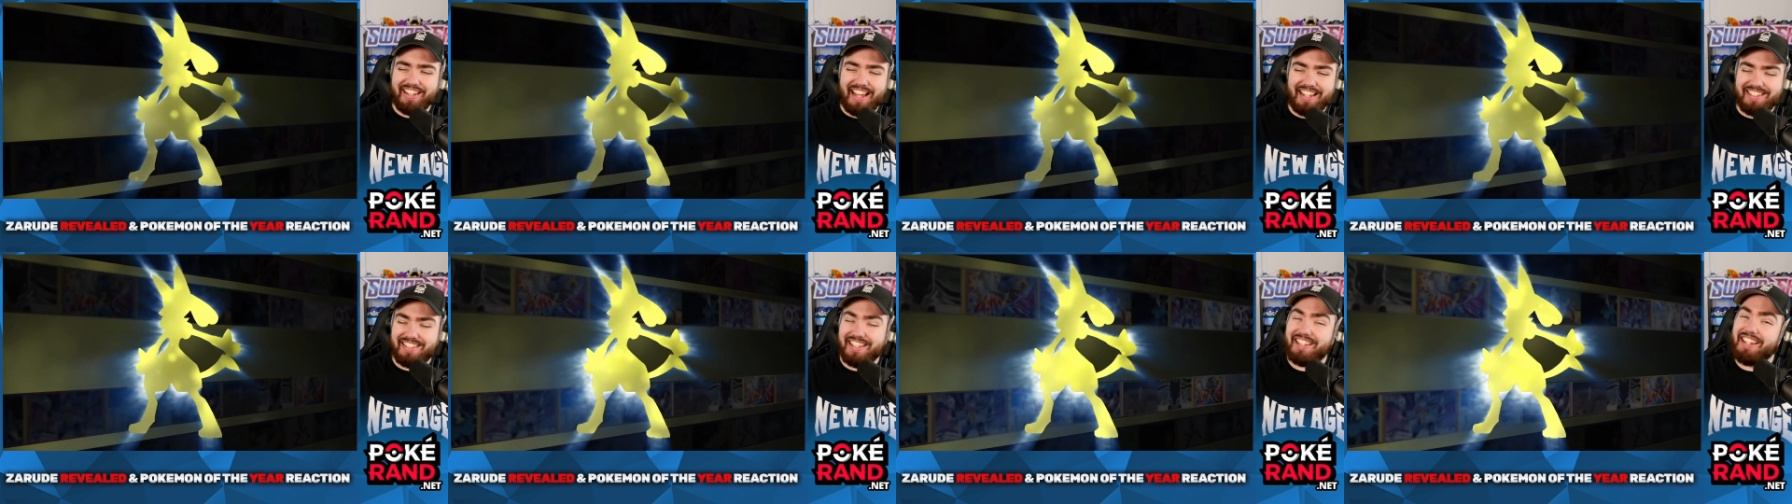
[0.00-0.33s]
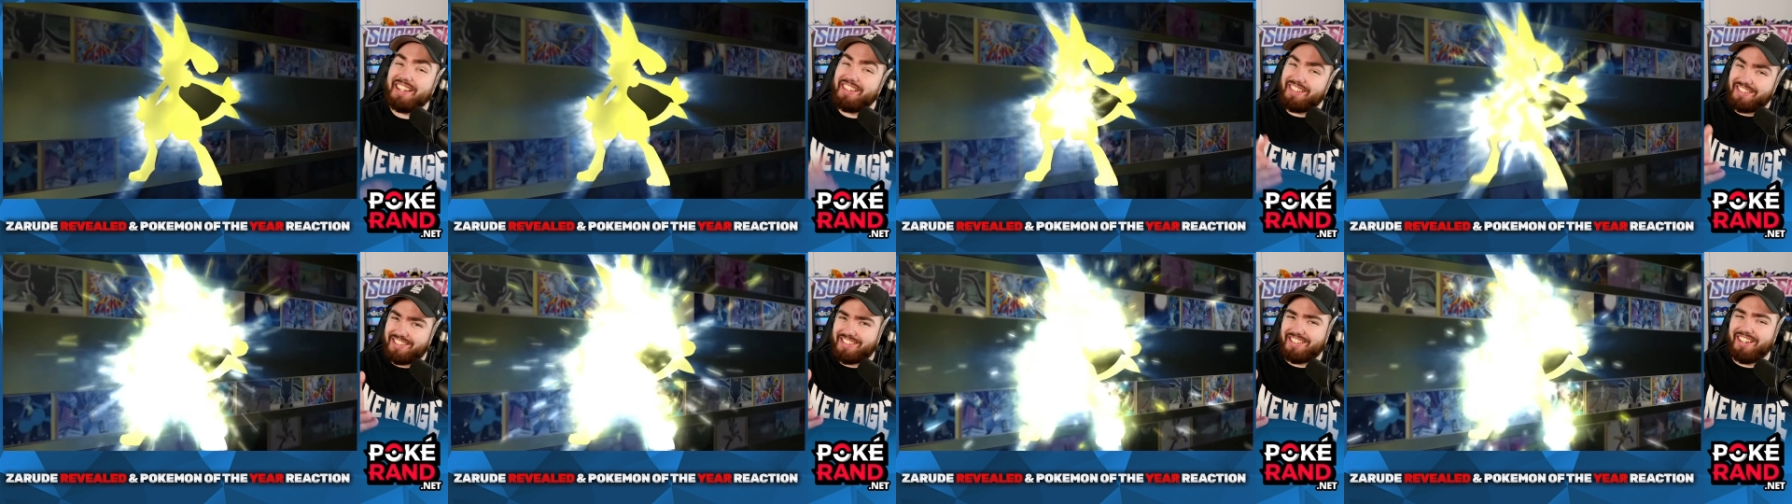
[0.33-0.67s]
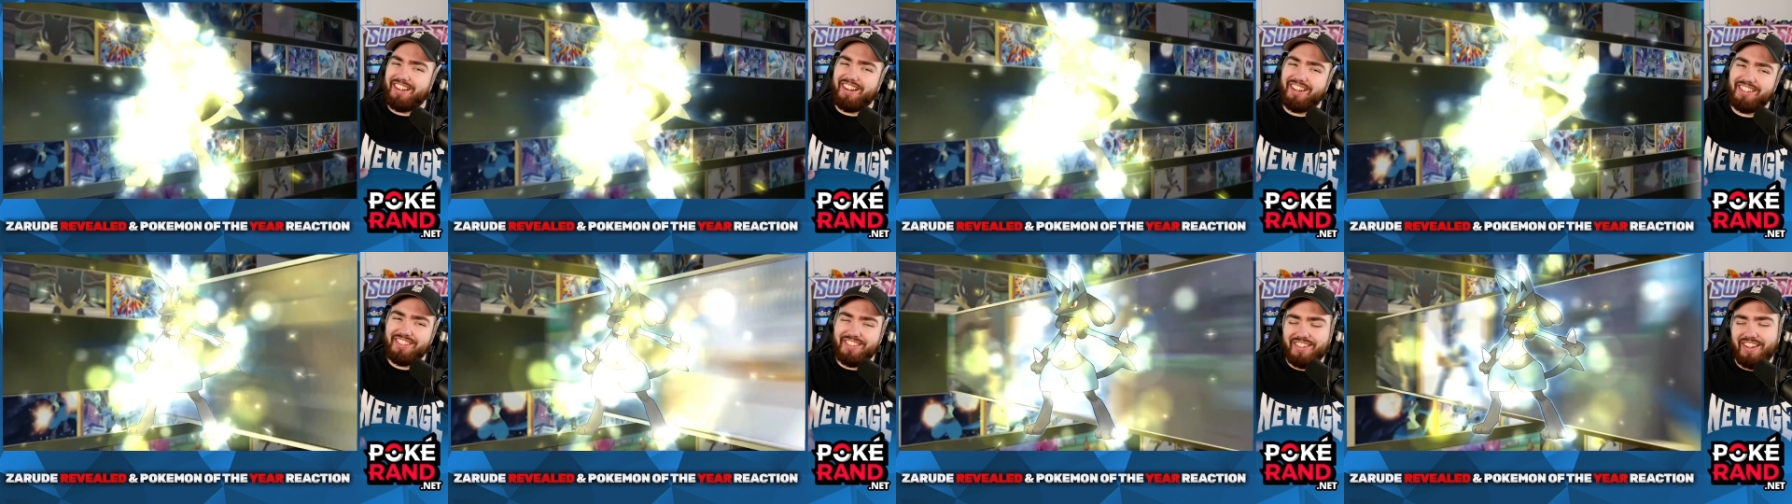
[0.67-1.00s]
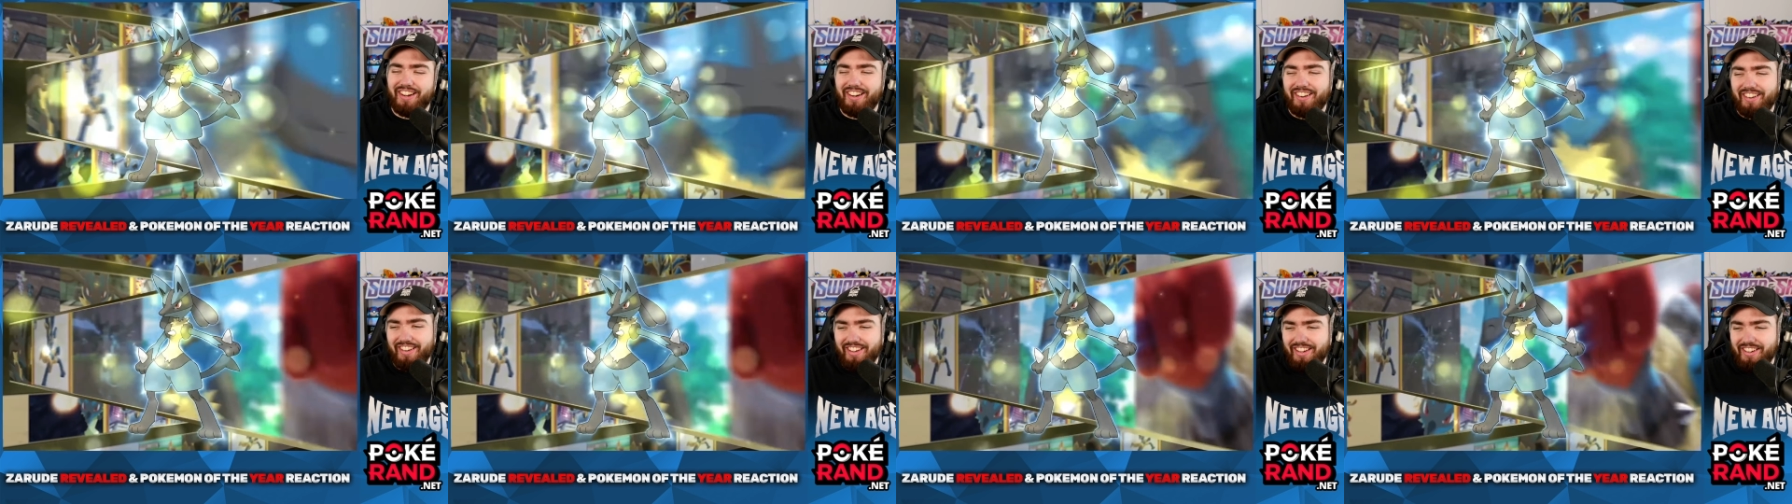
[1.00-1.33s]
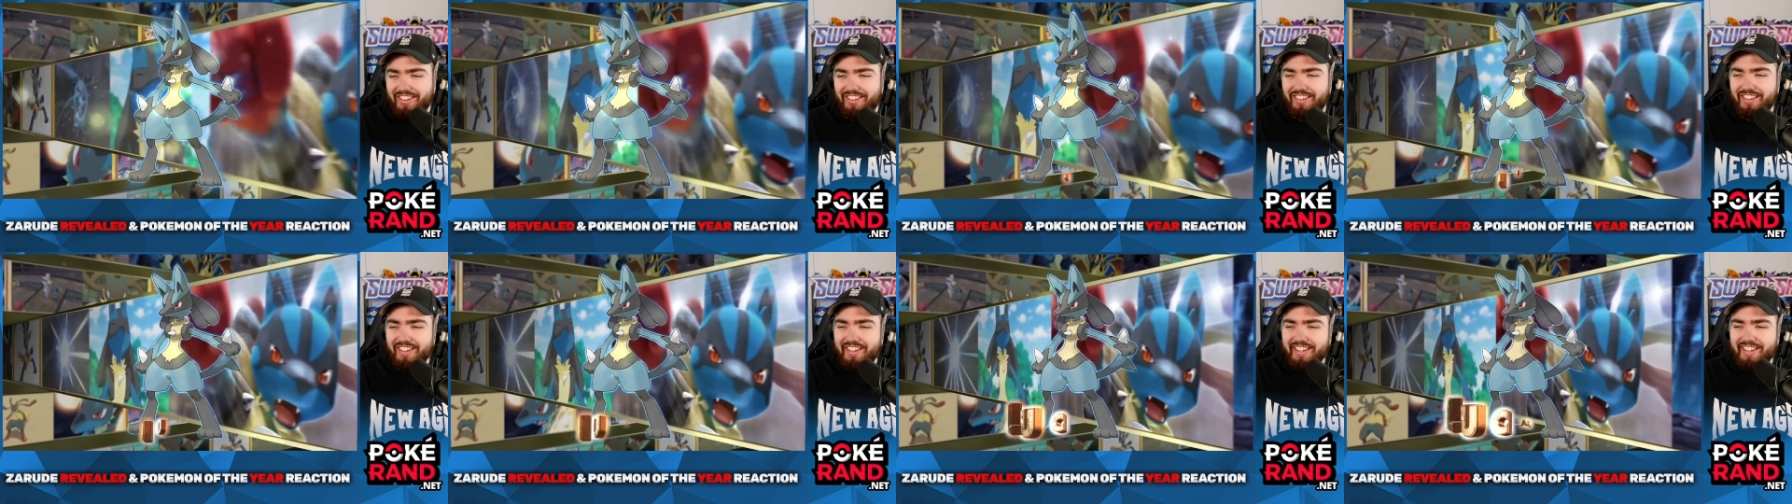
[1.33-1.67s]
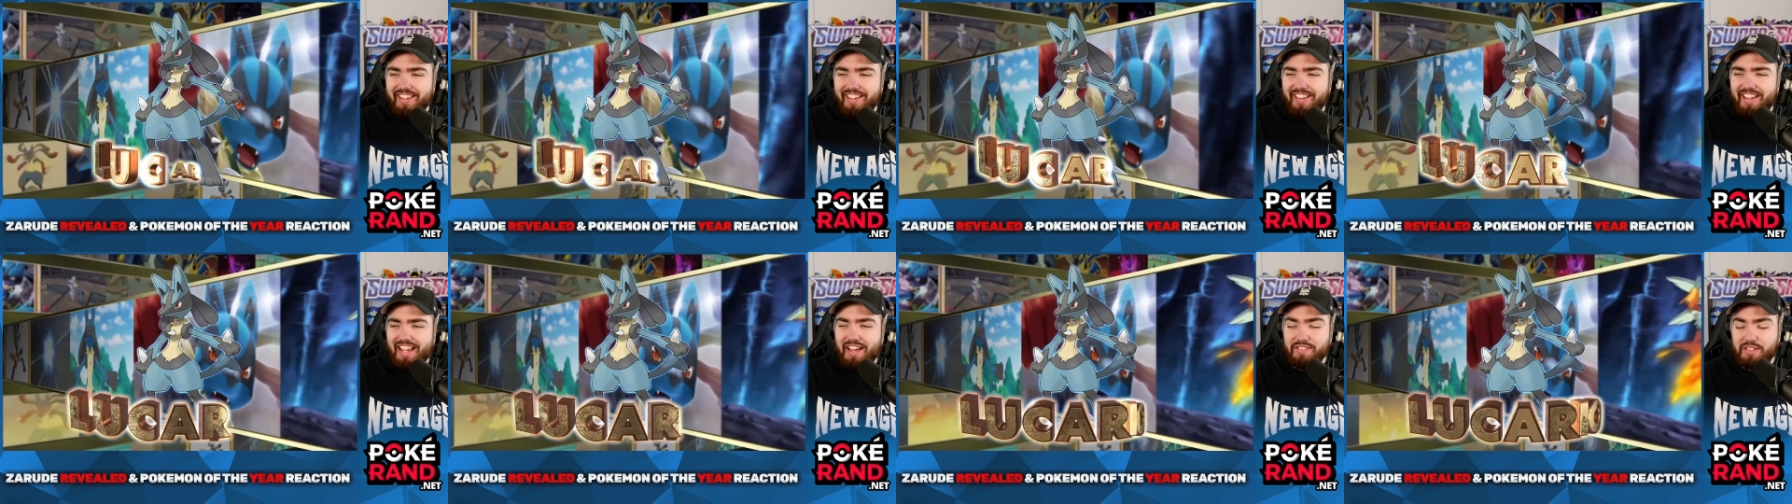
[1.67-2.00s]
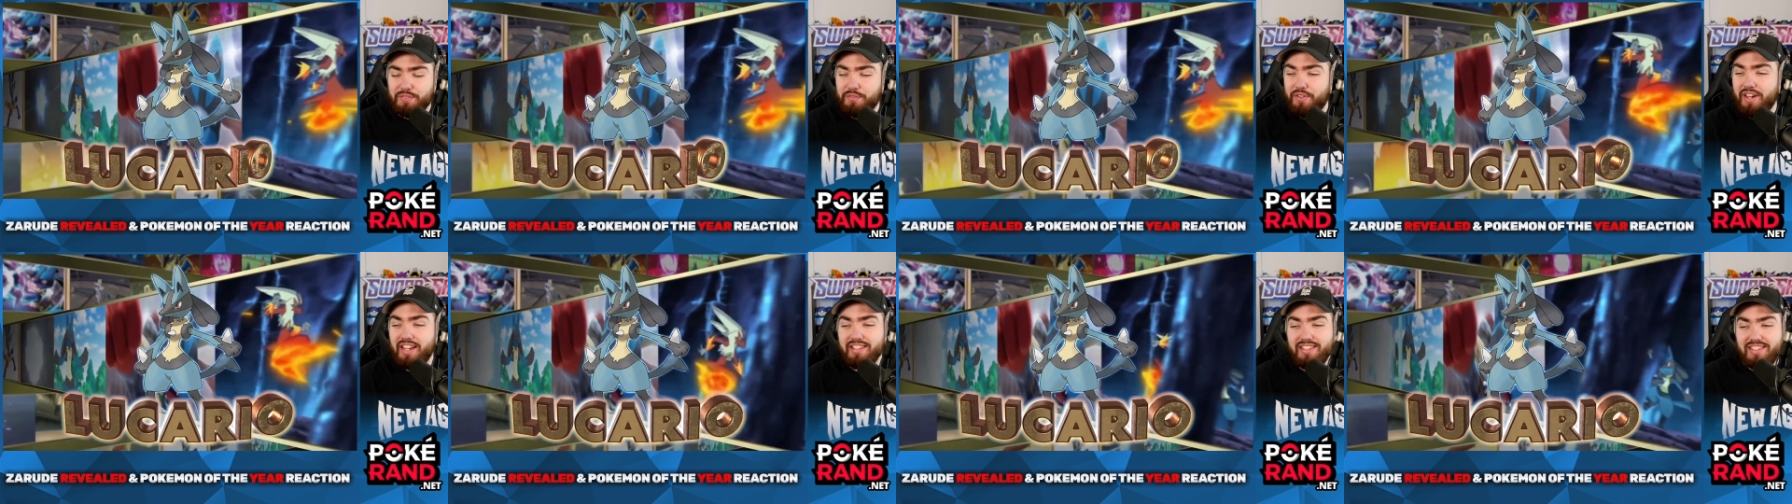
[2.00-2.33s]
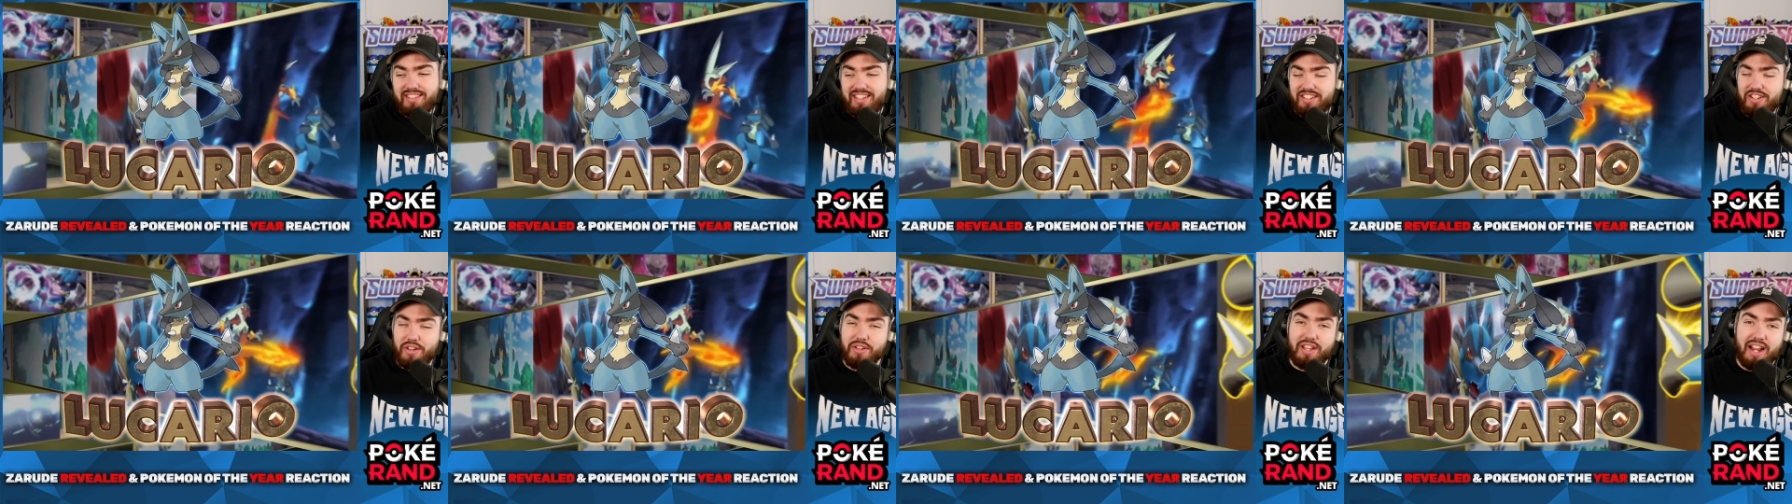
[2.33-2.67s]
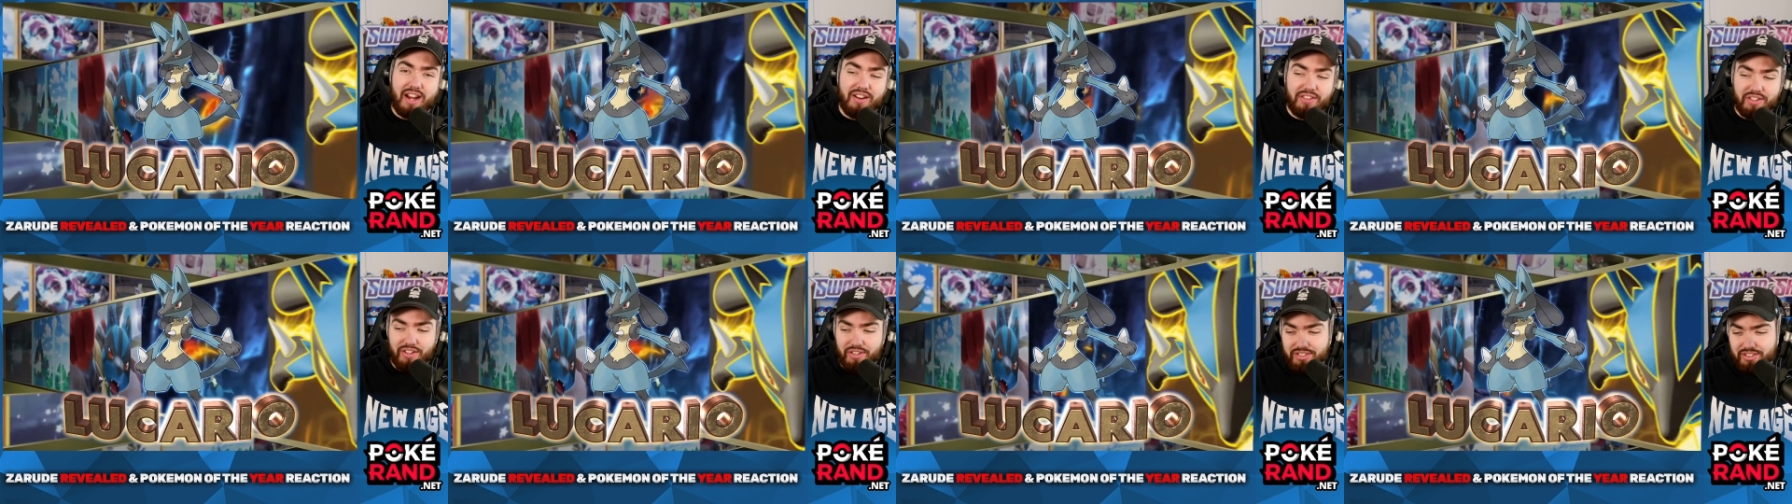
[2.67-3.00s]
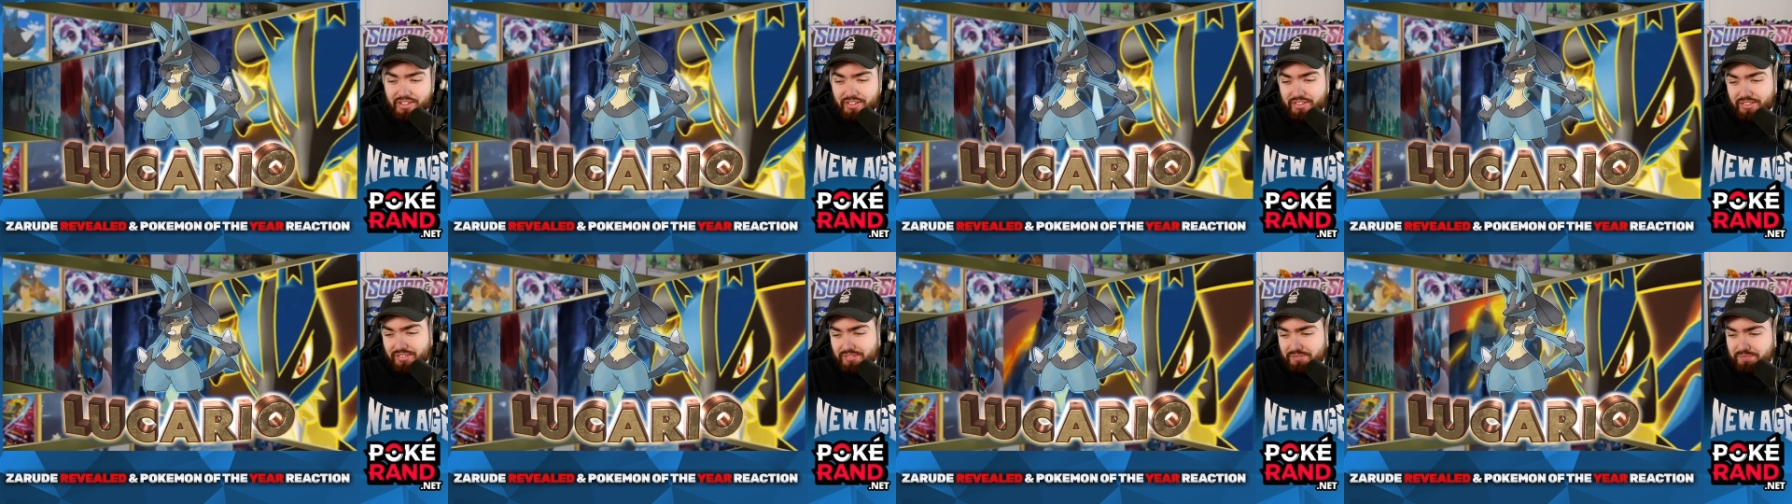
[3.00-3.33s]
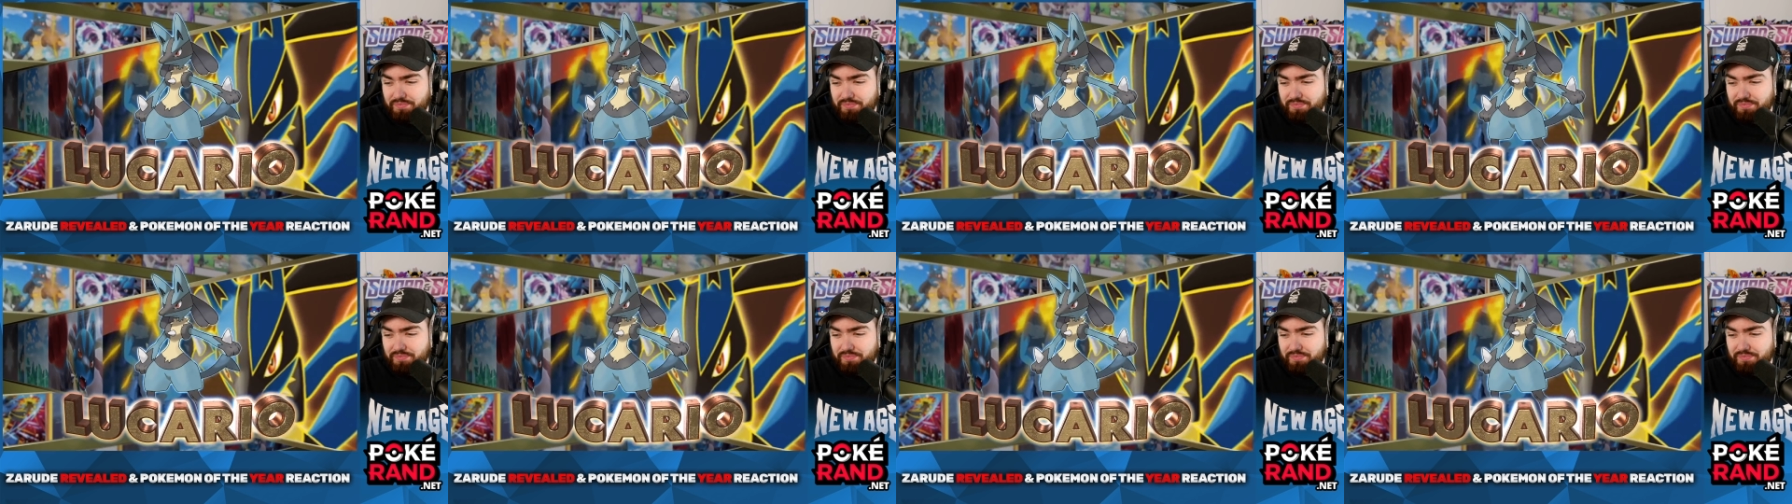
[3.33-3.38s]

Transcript: I said it at the start, Lucario. I'm surprised to see no Gyarados though.